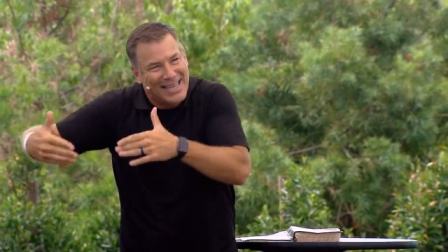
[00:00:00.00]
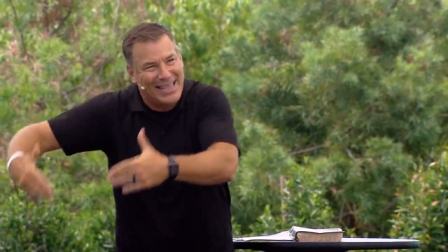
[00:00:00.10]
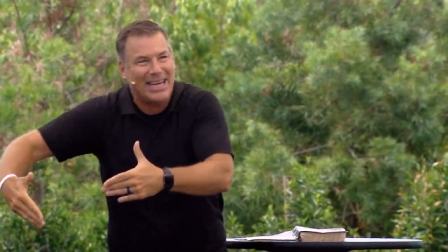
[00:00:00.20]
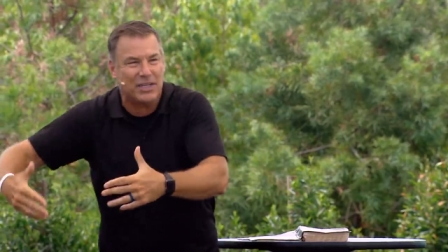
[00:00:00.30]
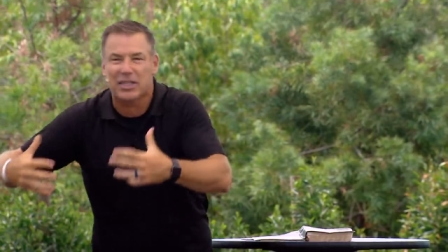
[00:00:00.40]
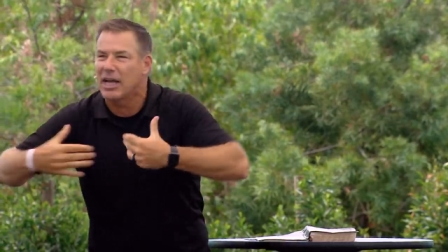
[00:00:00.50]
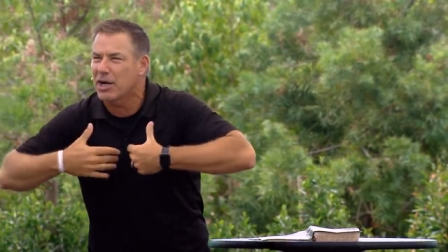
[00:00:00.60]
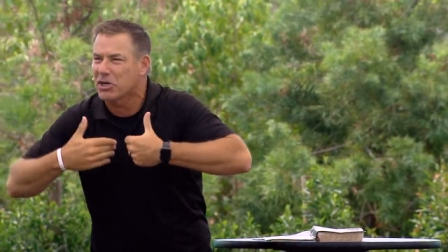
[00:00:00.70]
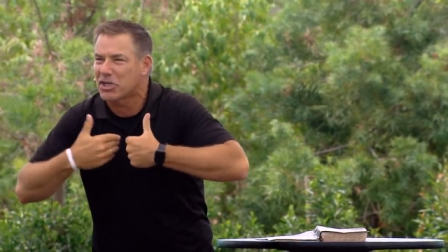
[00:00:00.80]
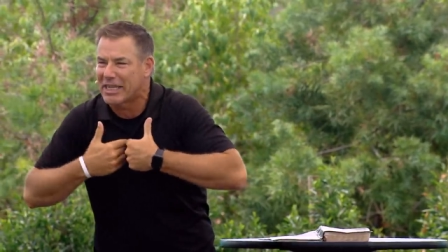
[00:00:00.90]
this, the
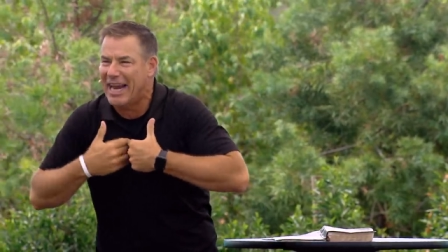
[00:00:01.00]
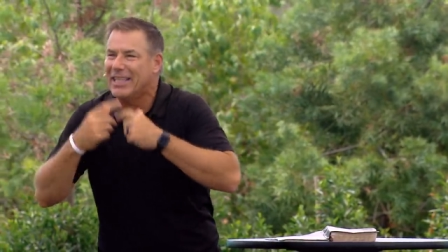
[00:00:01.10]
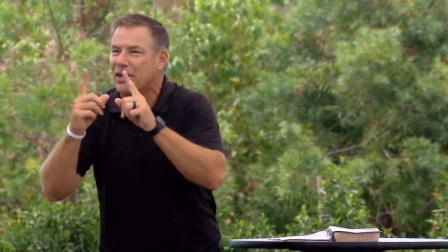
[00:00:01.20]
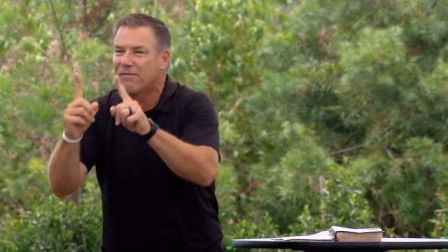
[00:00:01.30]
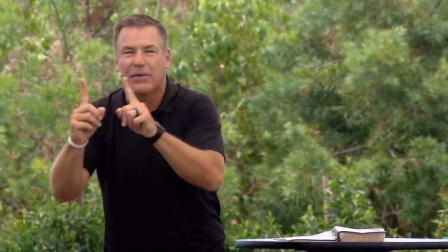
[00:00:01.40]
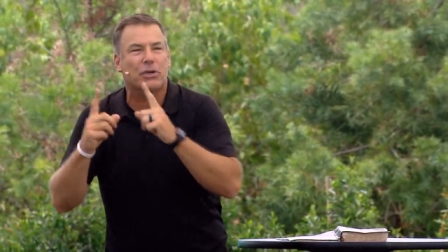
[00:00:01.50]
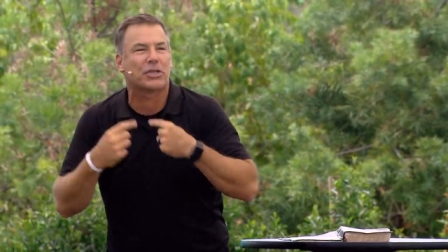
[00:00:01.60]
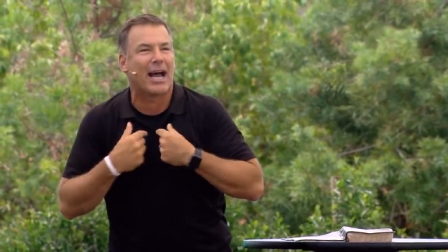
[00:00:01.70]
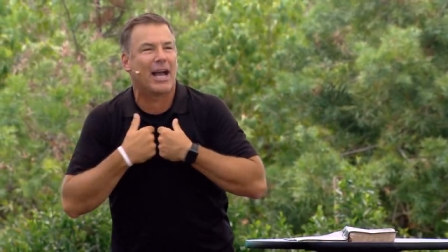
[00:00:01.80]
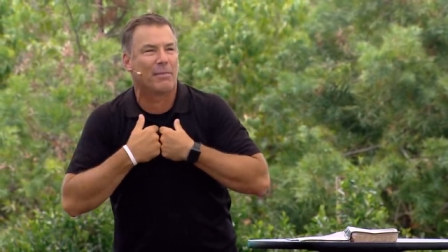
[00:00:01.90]
understanding that
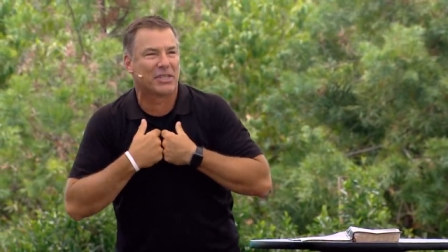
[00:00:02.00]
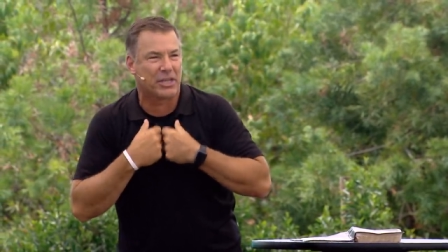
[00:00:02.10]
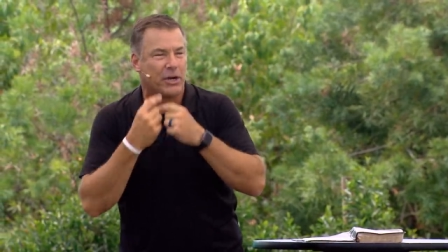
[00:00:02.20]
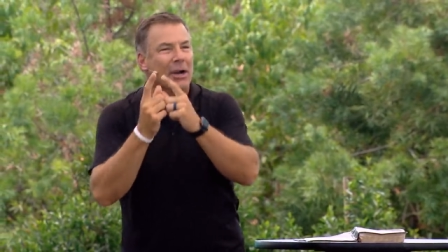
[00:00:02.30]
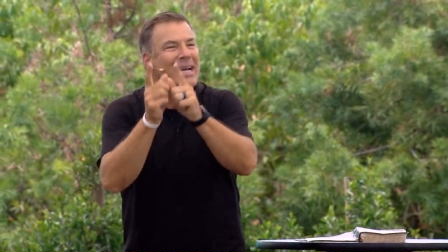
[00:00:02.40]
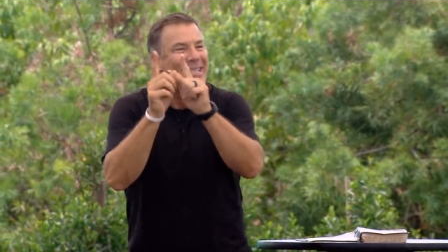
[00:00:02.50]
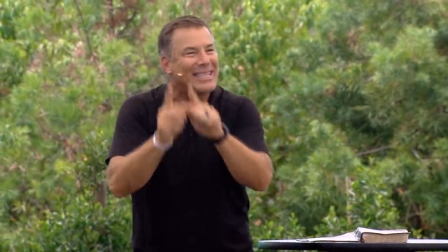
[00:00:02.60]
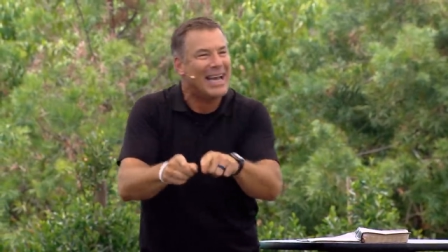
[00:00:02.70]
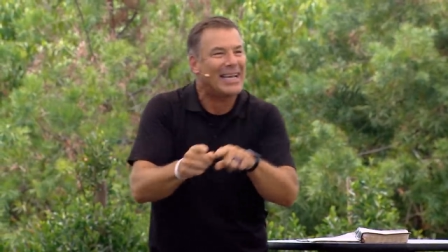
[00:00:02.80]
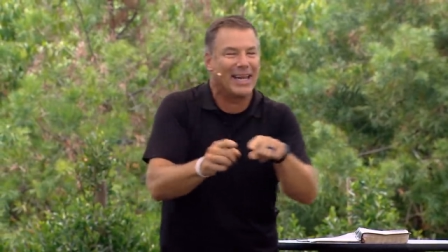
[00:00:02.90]
first I am a sinner,
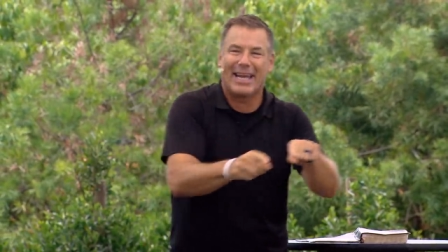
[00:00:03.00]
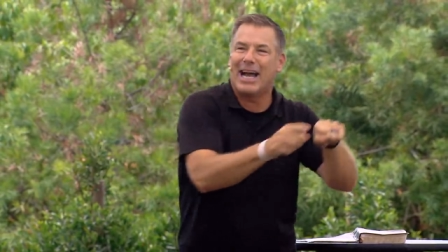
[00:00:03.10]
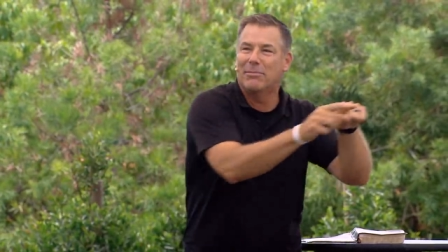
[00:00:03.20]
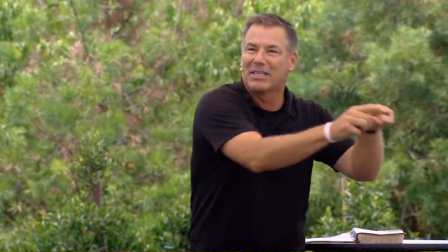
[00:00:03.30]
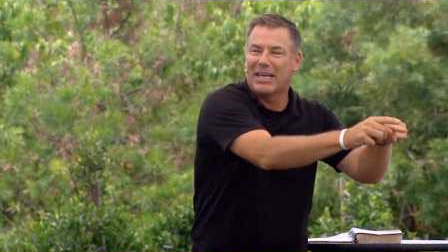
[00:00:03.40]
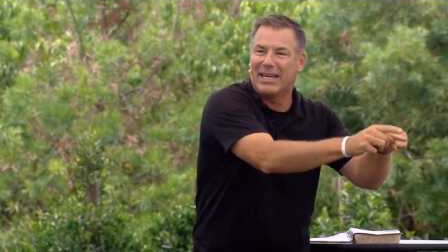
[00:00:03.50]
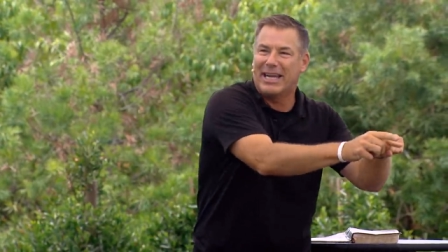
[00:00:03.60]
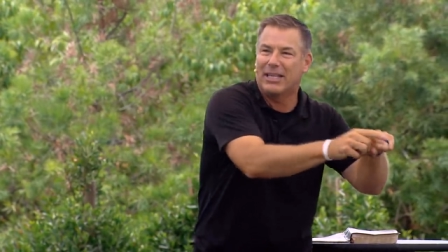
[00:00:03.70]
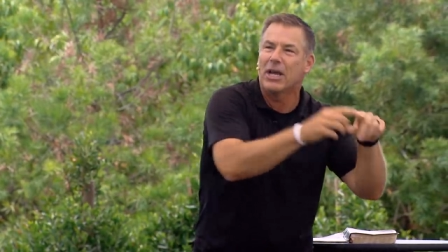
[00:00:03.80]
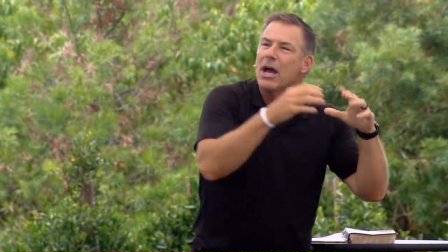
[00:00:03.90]
secondly, I am sinned
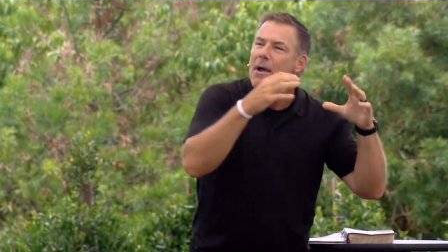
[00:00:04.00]
against,